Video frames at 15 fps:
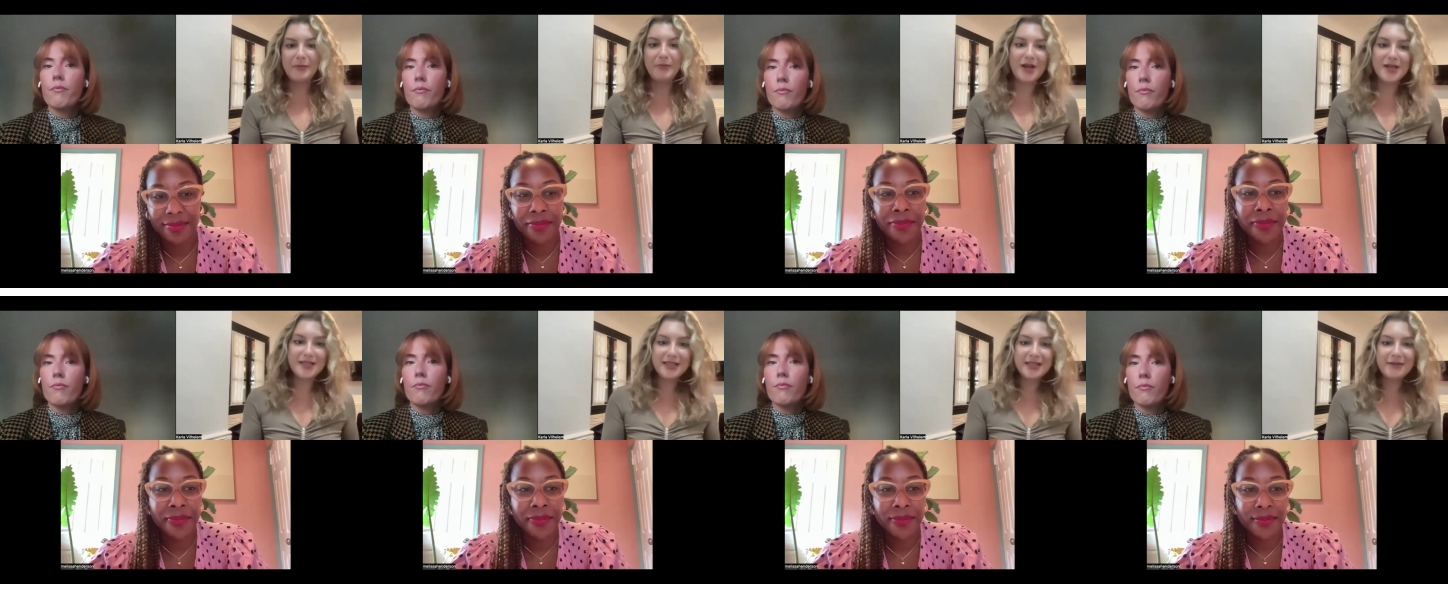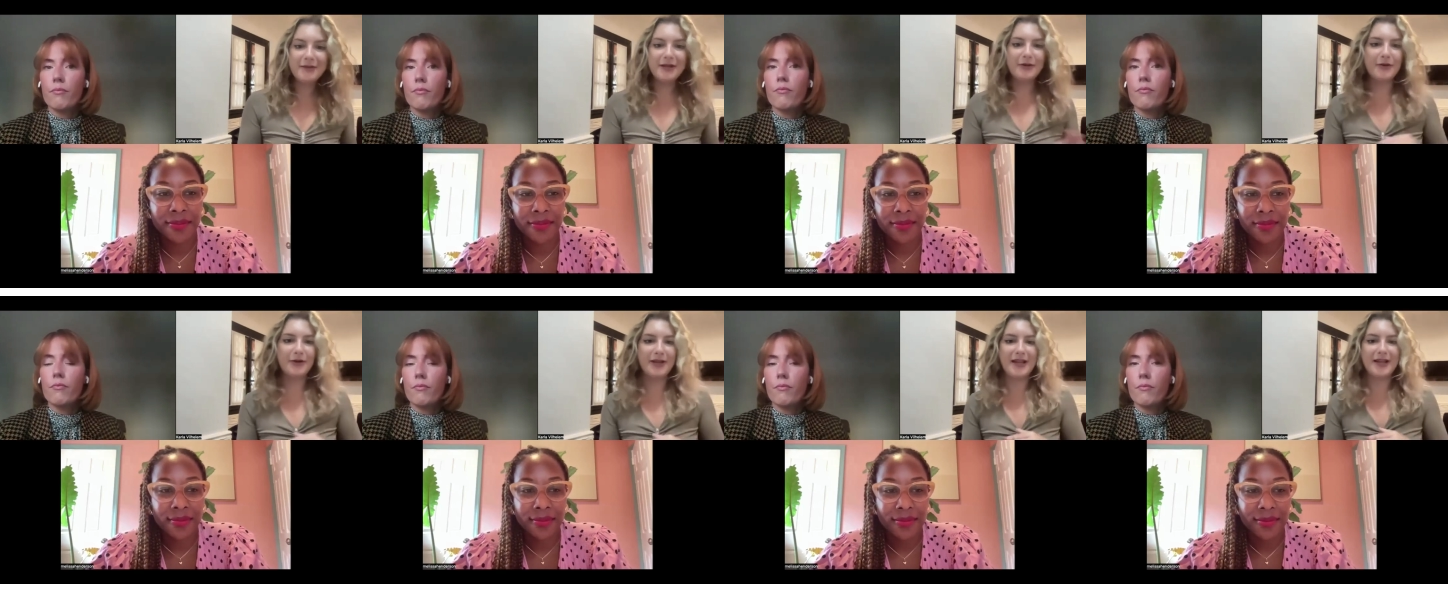Speaker 1: positively
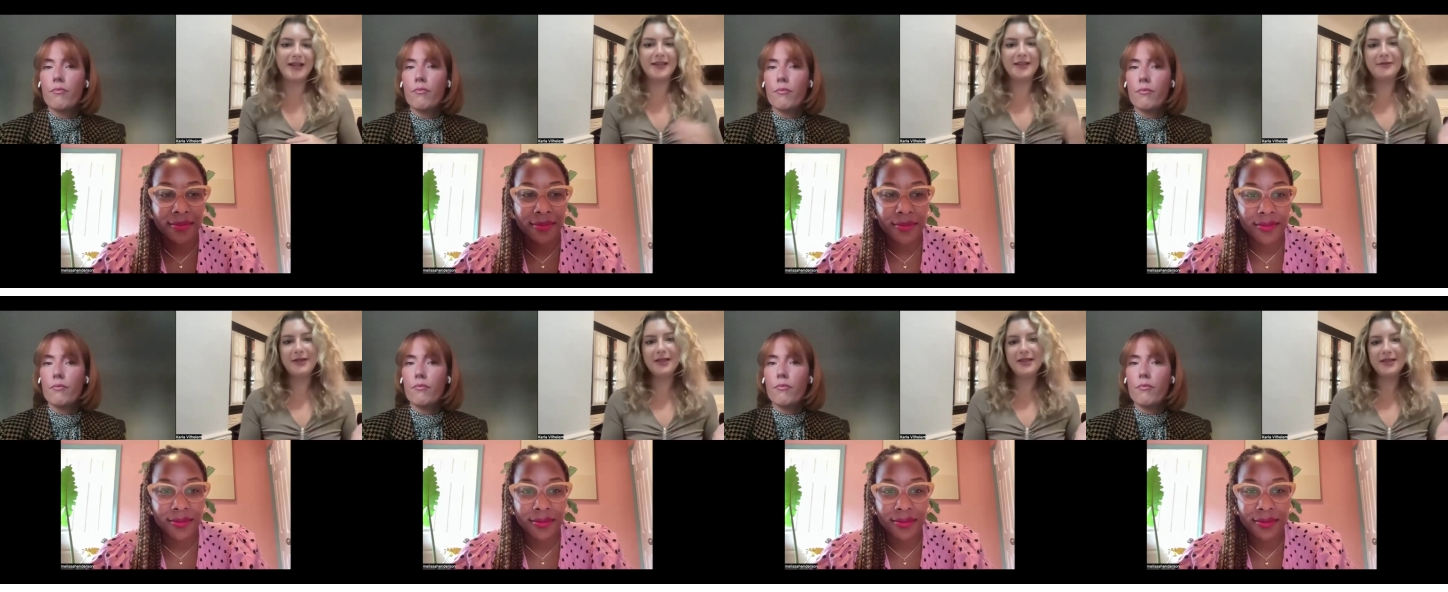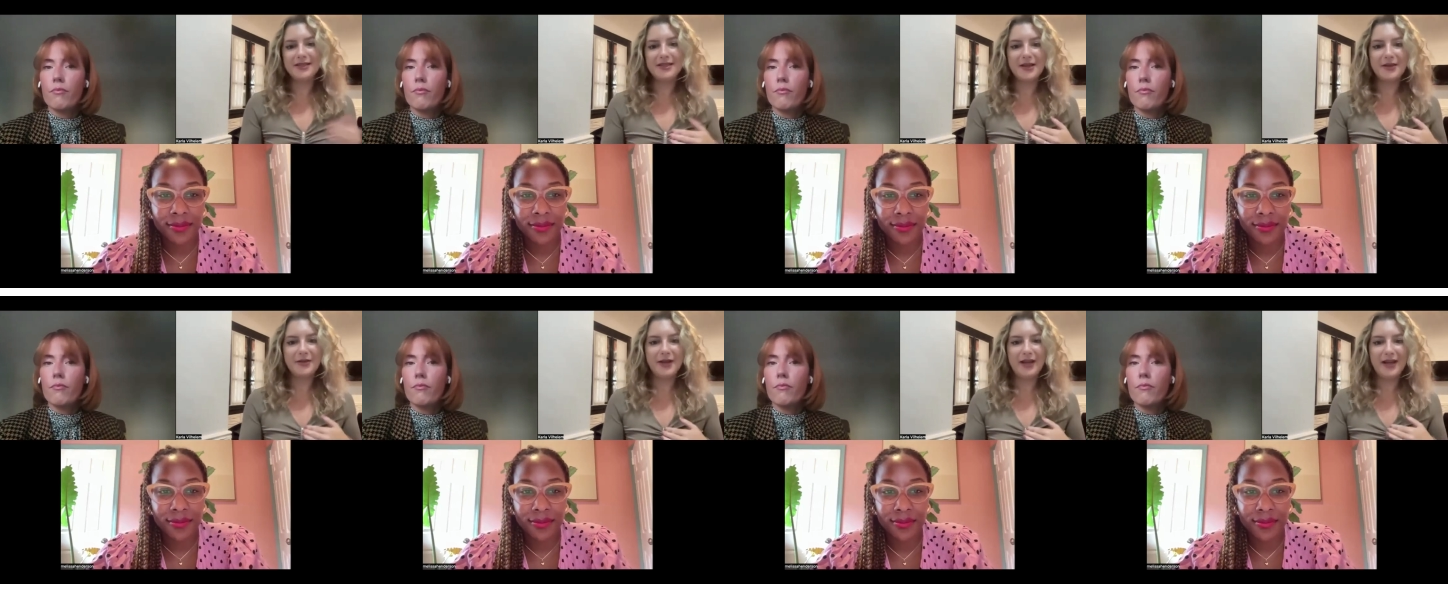or negatively because now
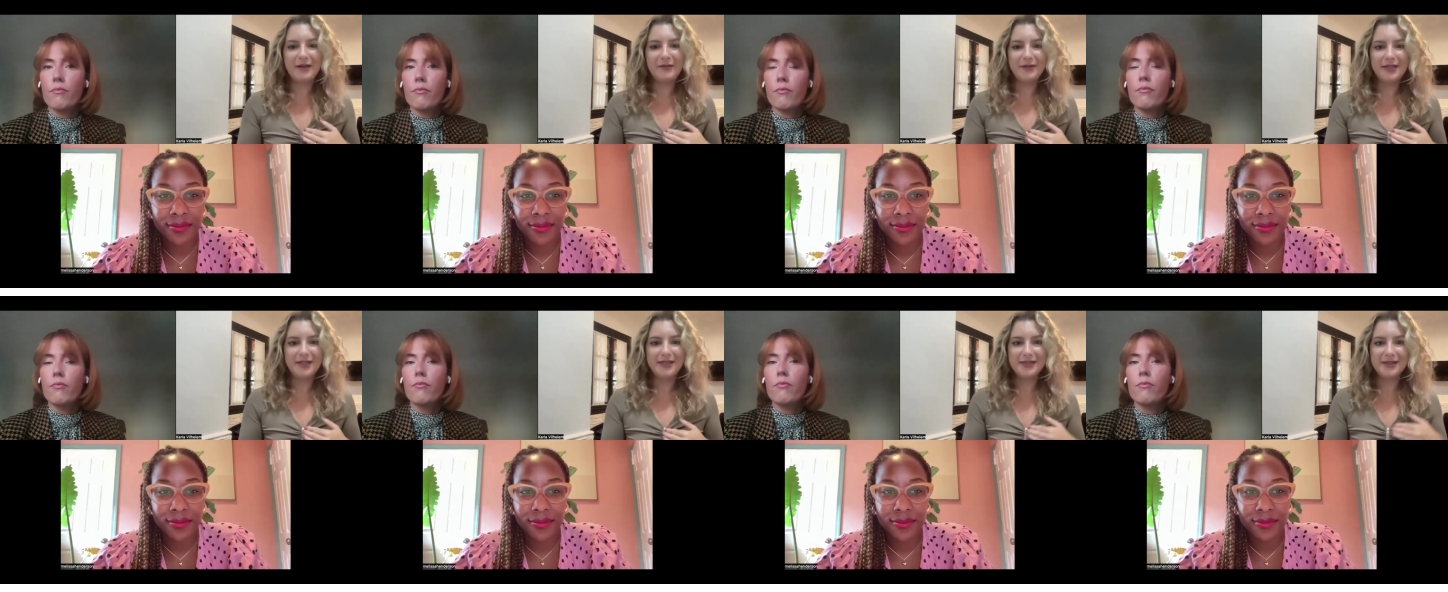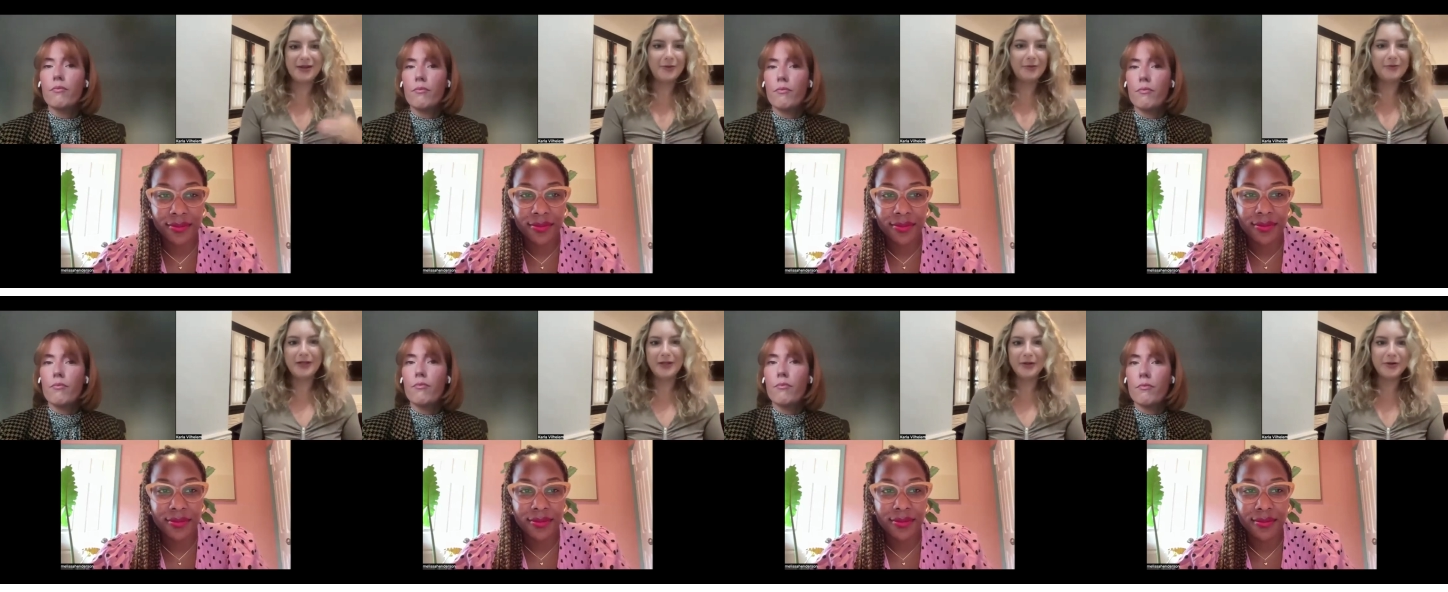you have these
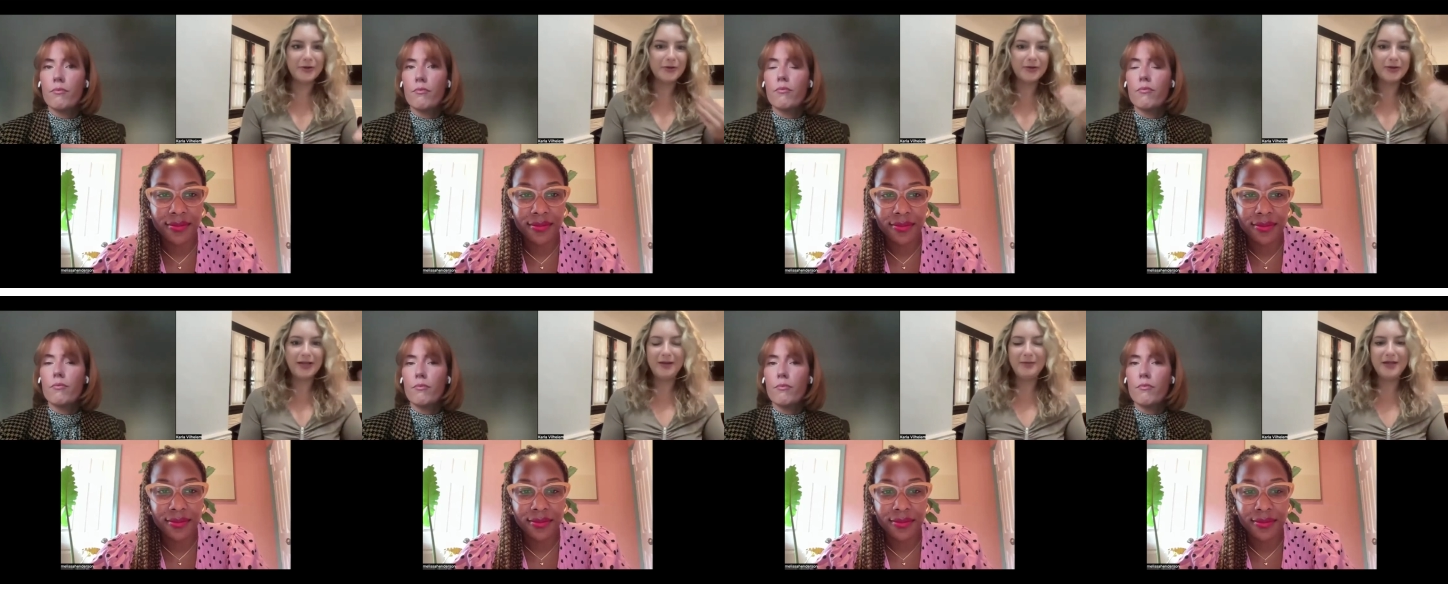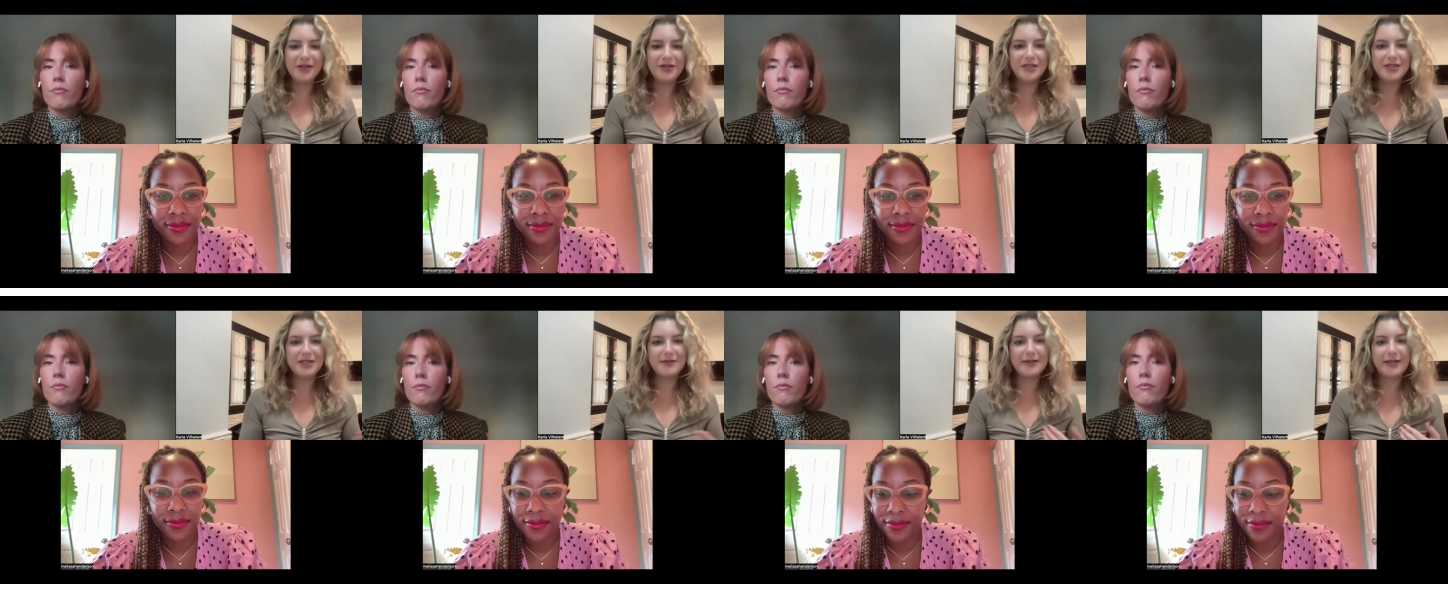unreal
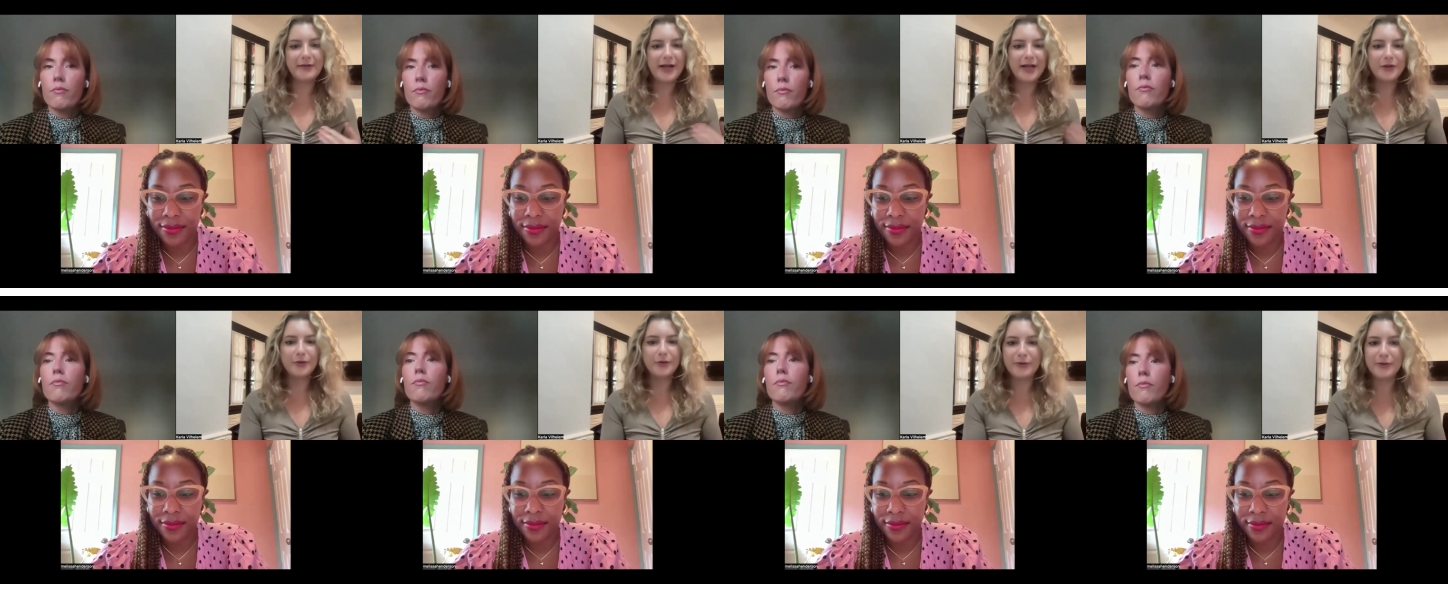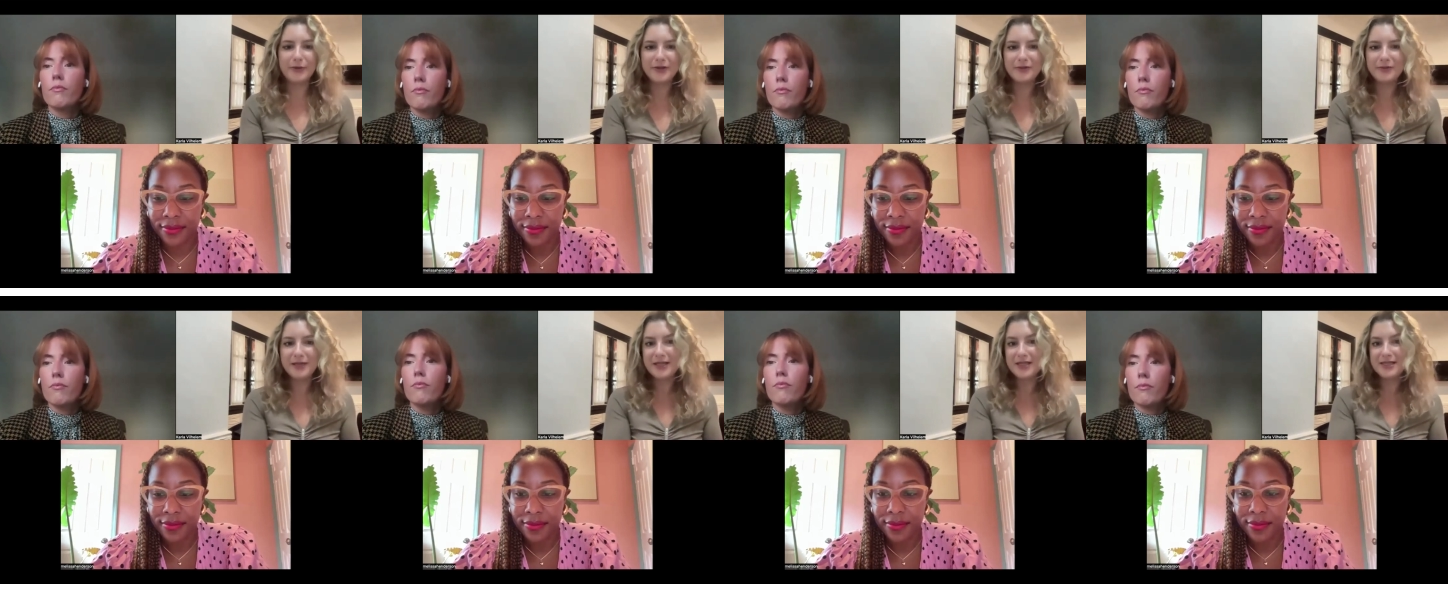images right do we want to
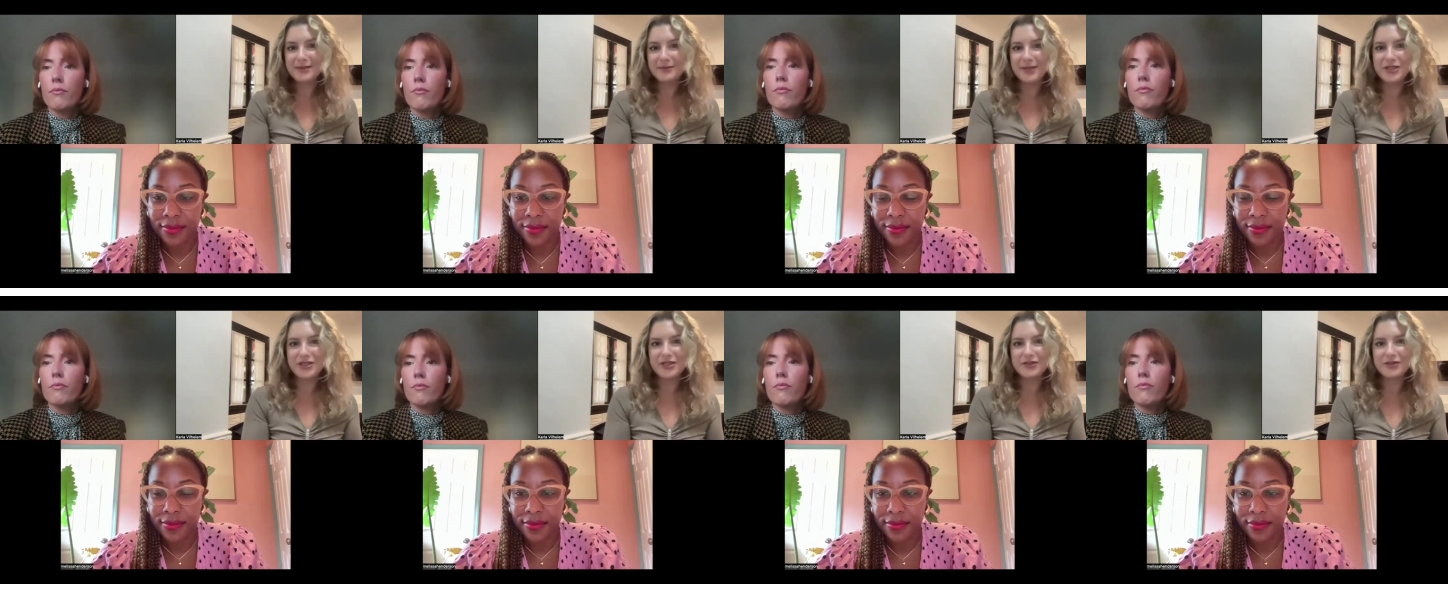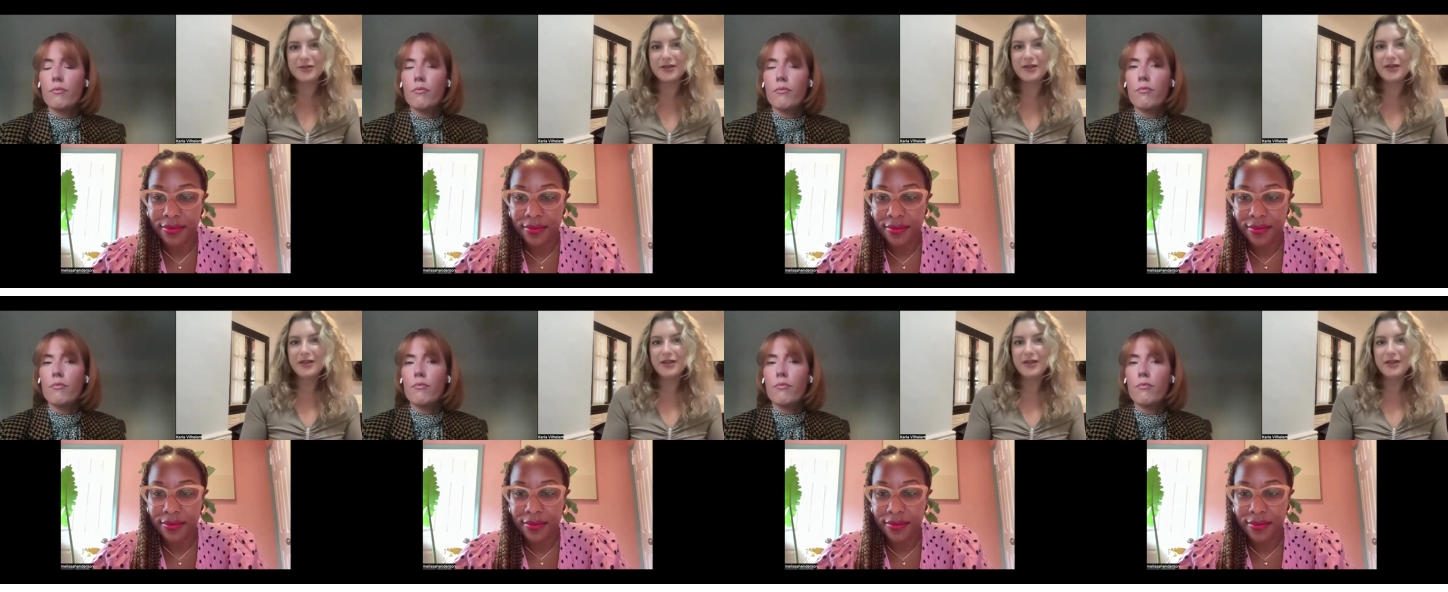make these images look